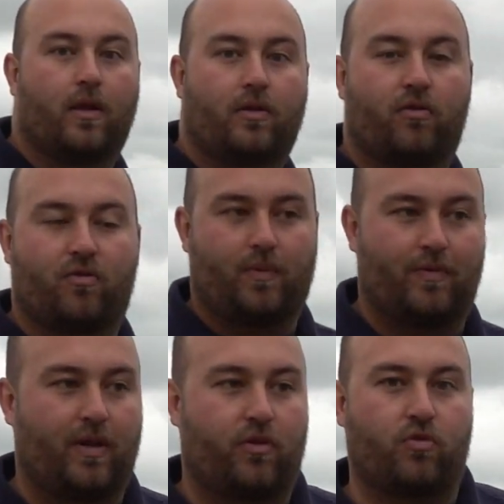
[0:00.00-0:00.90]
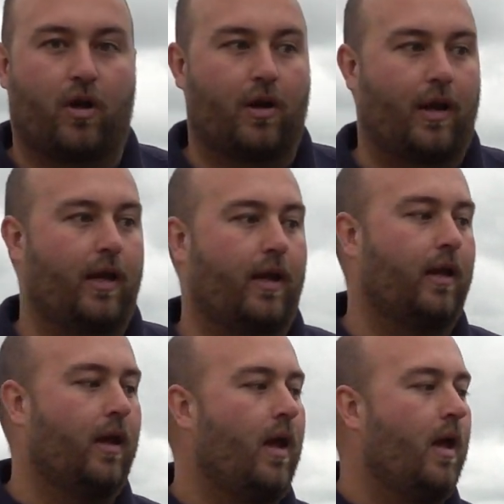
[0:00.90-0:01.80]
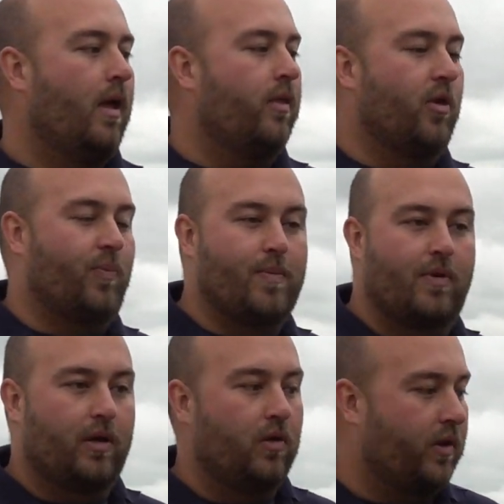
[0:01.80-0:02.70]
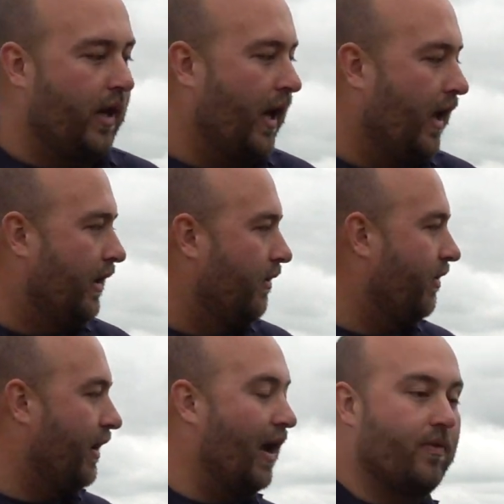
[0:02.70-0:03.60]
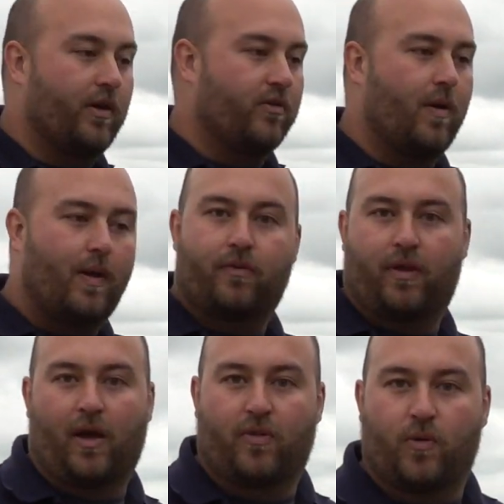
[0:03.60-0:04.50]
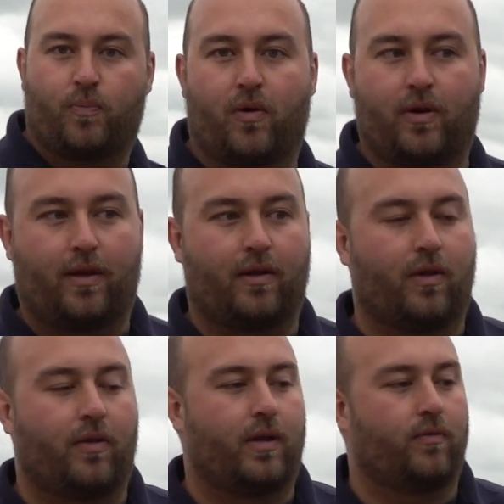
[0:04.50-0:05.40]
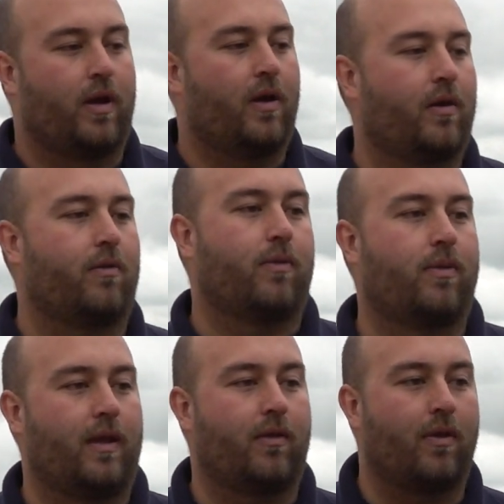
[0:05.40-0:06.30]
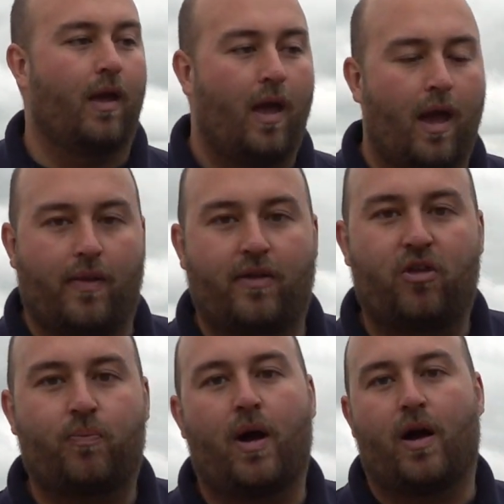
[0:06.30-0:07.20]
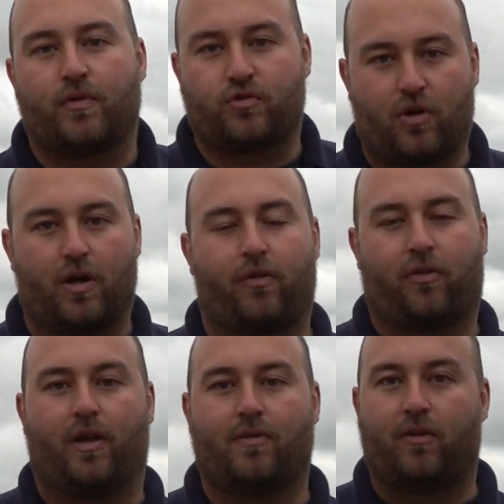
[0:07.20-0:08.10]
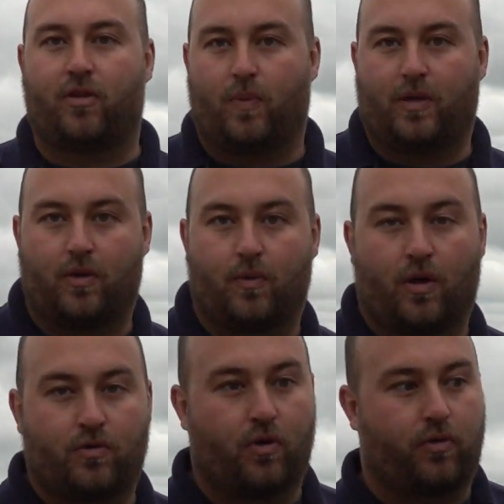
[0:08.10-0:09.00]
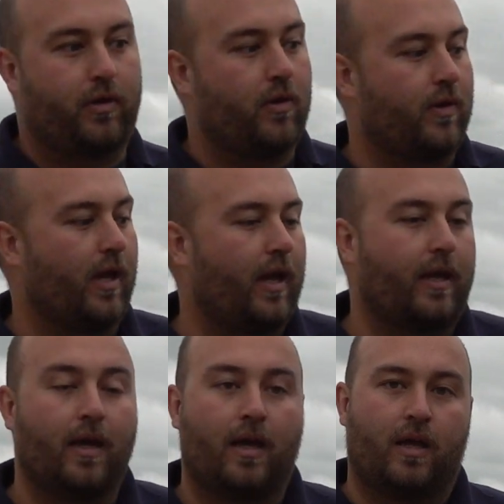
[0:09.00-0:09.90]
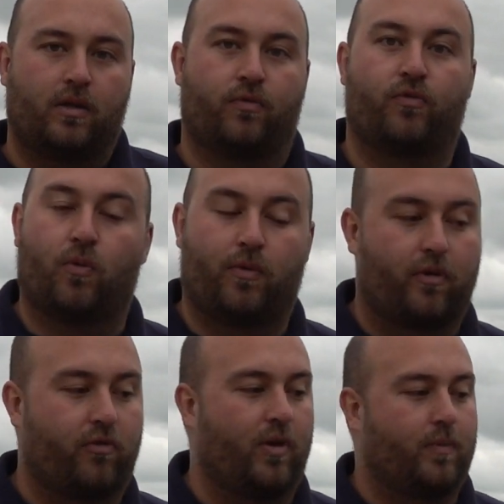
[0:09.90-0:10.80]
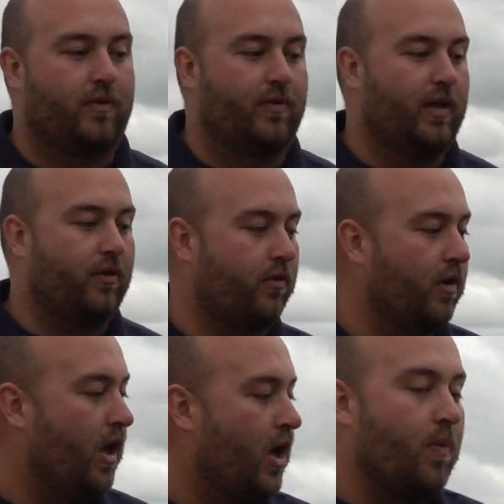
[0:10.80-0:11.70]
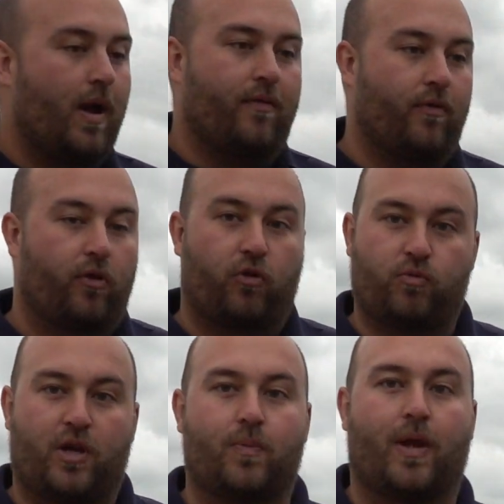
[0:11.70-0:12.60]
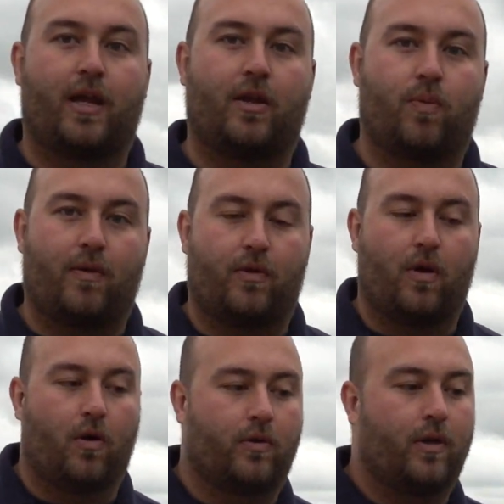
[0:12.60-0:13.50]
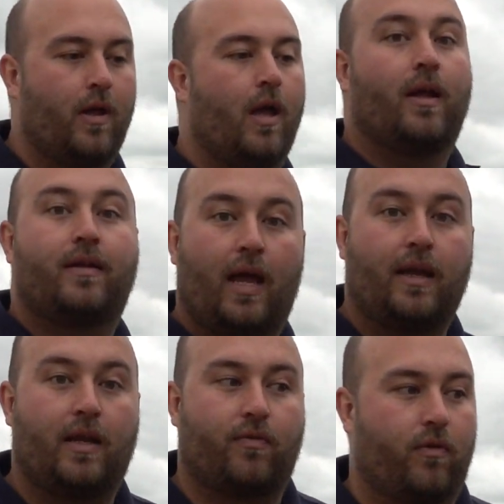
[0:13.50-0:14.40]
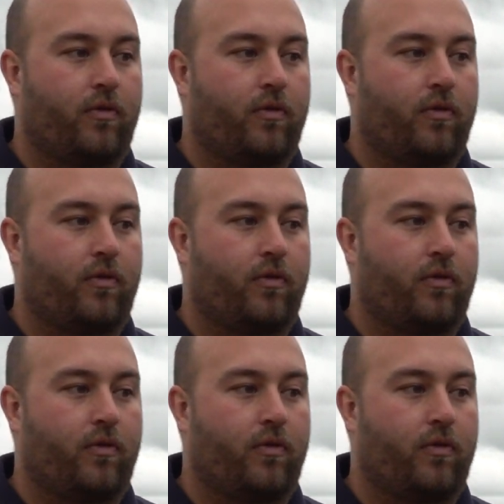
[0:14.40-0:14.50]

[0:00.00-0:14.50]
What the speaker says: the descriptive list trial here that people can look at and see how they're growing, see how they're podding, look at the different heights and things. And this is part of a trial series that we do across the UK to form the descriptive list, where for the spring beans we've got 10 different